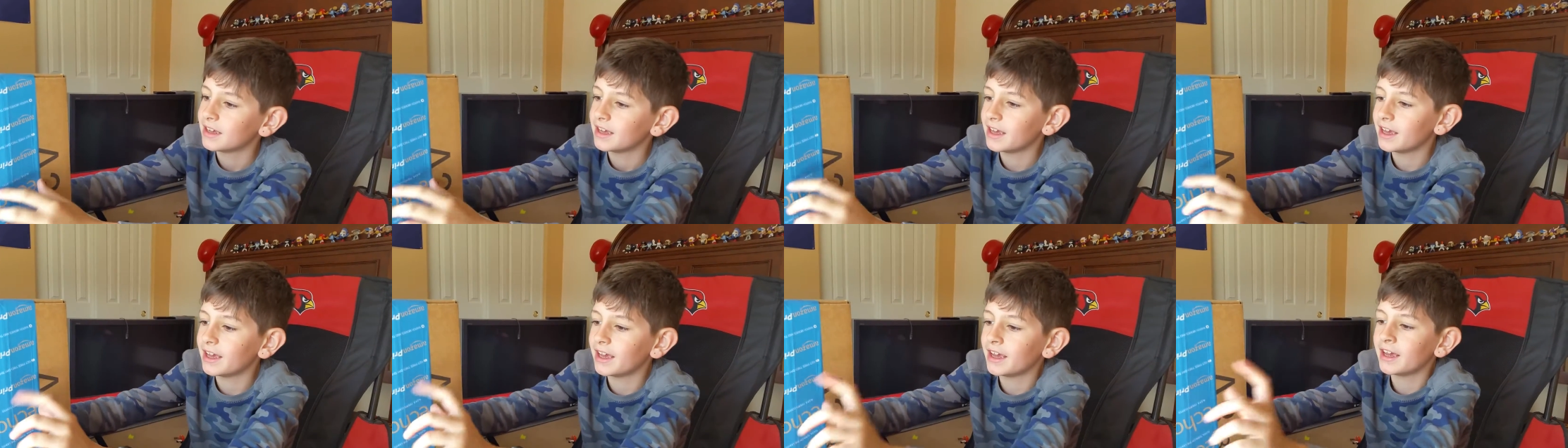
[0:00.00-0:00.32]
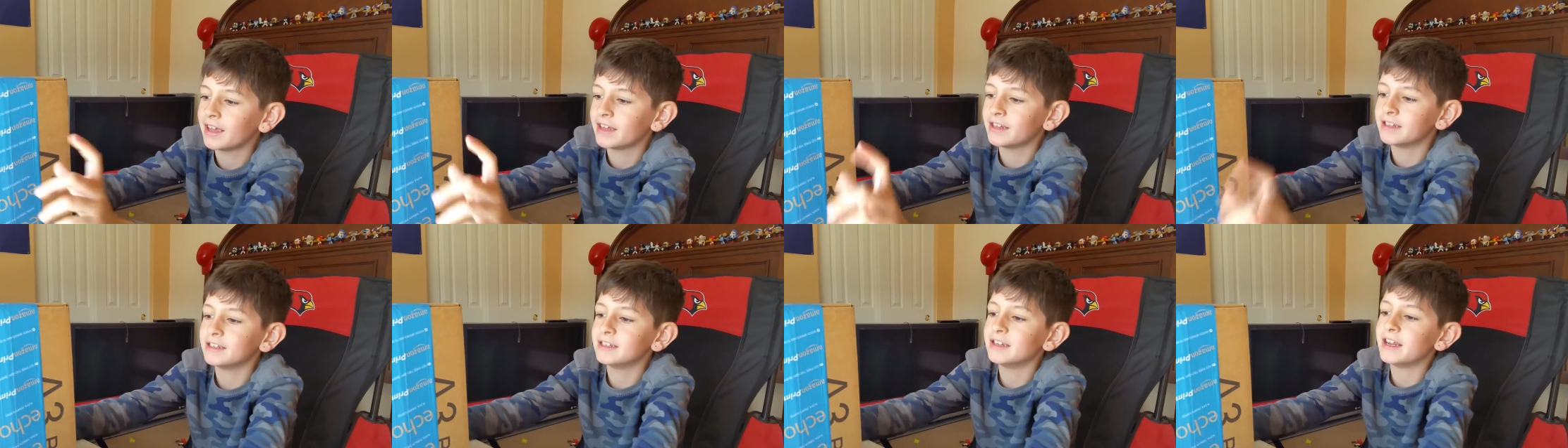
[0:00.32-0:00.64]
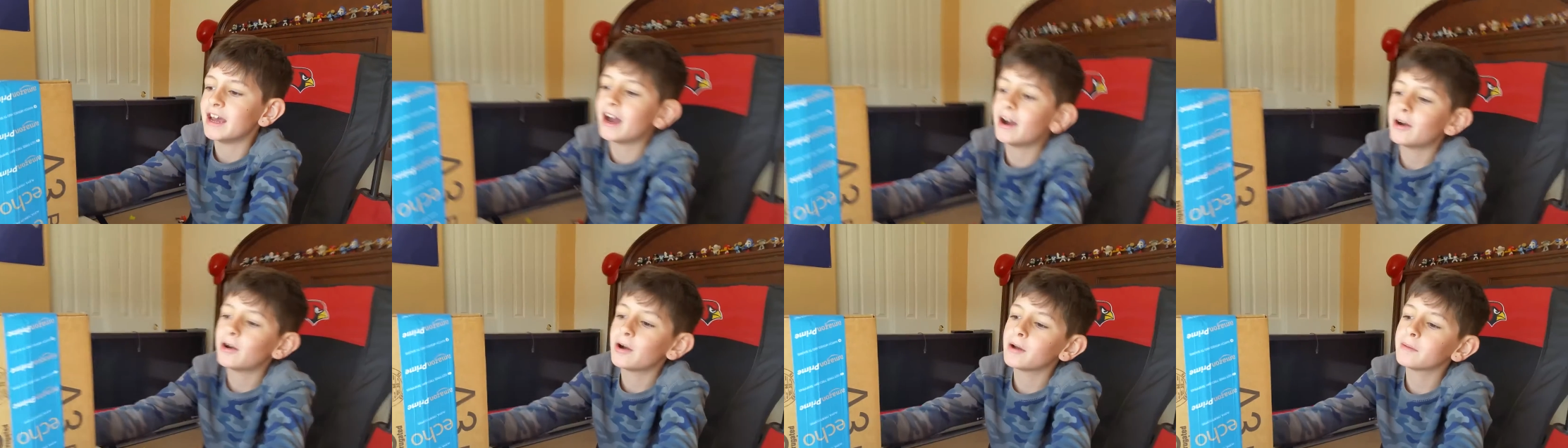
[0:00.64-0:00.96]
and
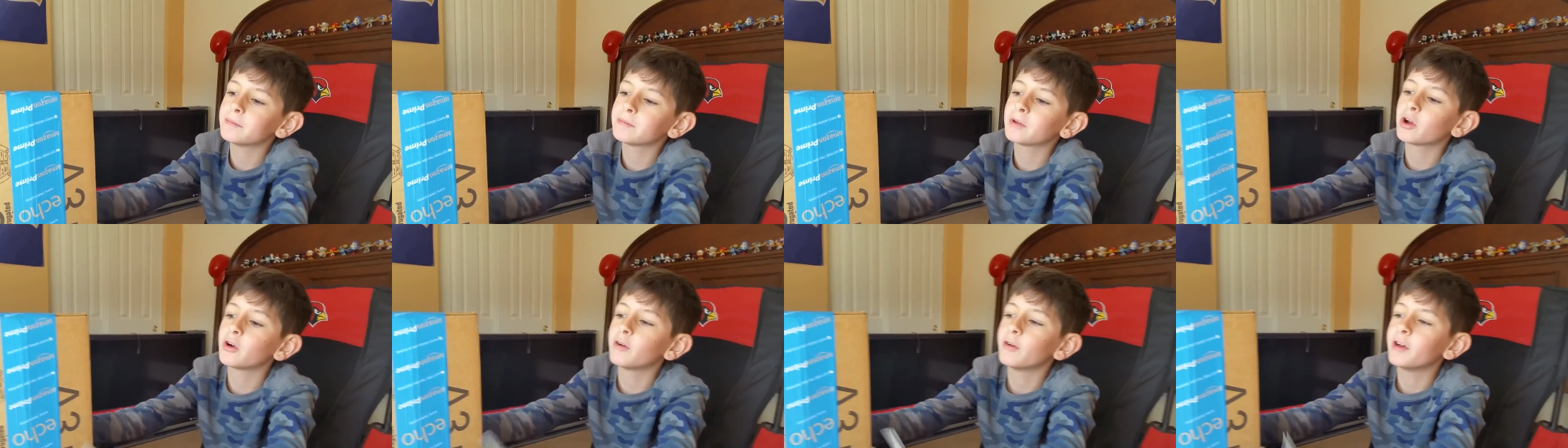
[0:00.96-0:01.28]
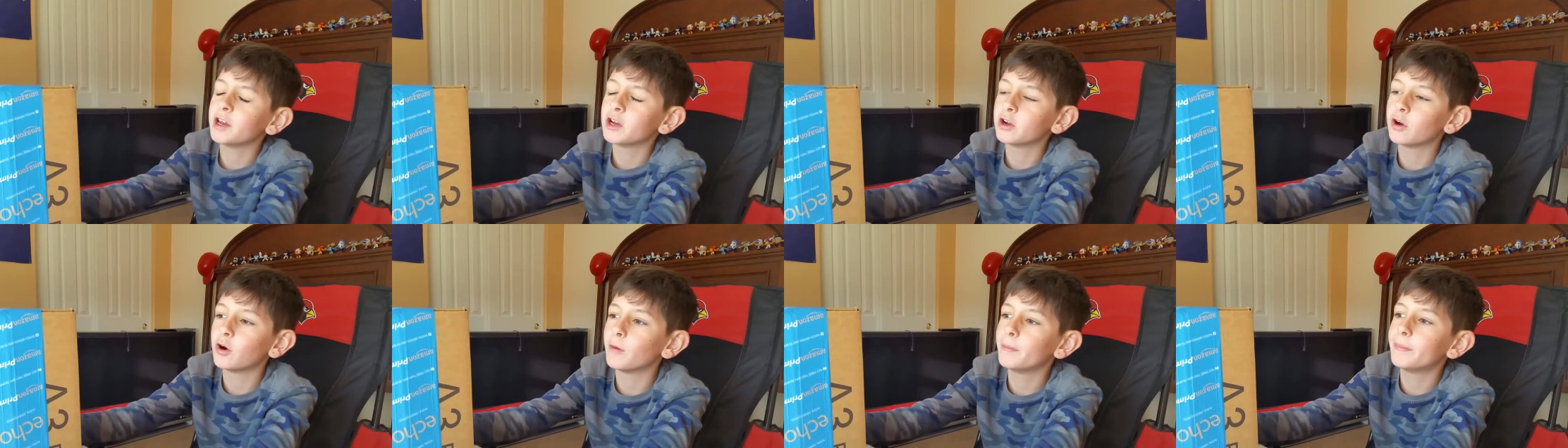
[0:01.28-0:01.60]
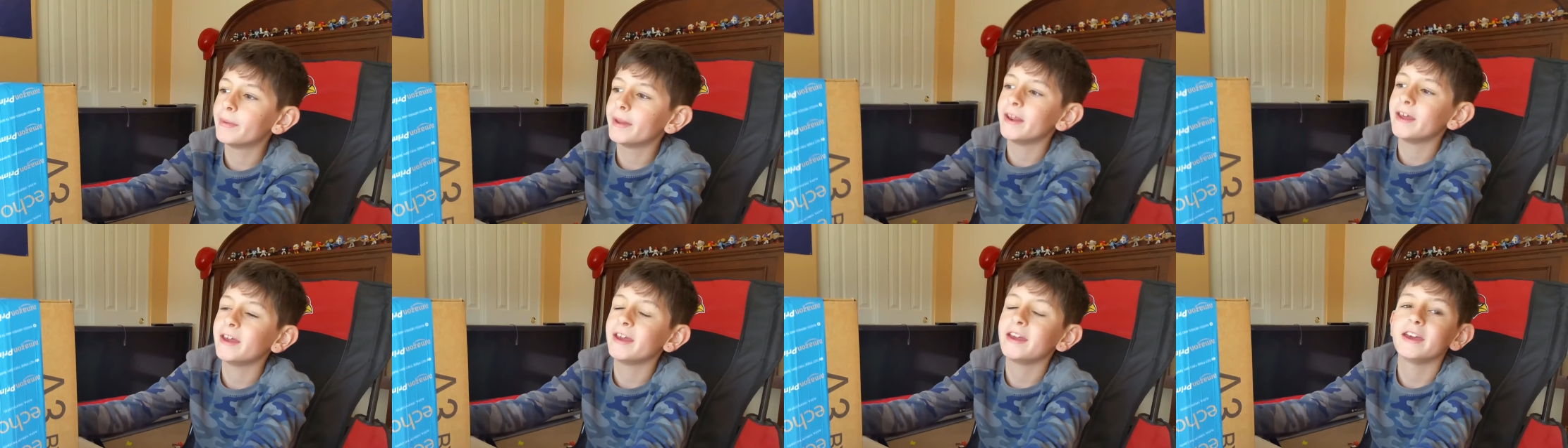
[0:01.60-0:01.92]
now I'm going to
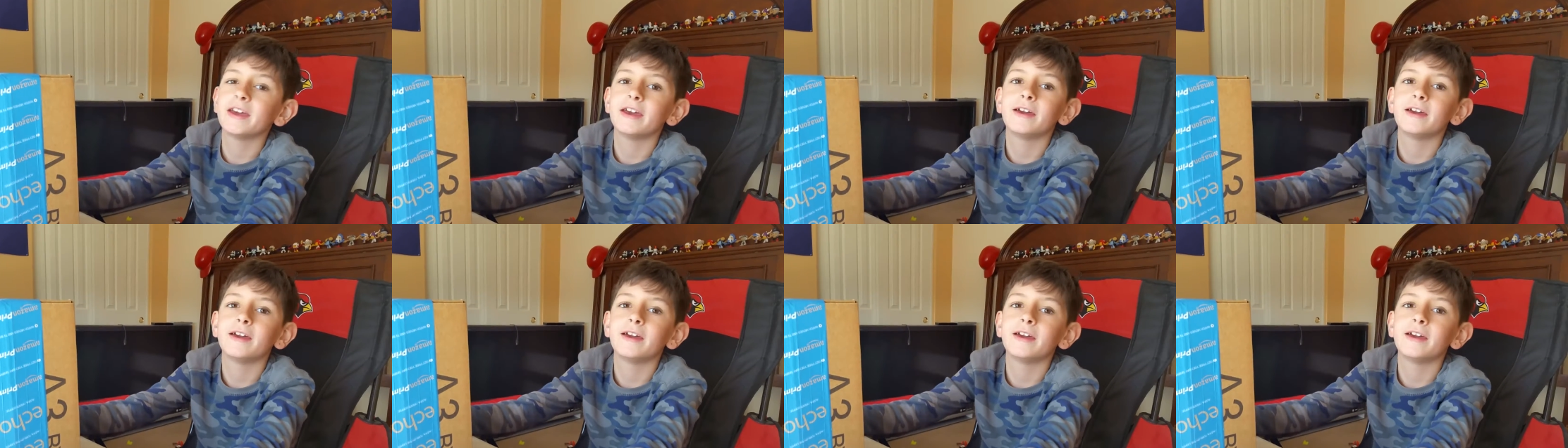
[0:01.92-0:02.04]
open it.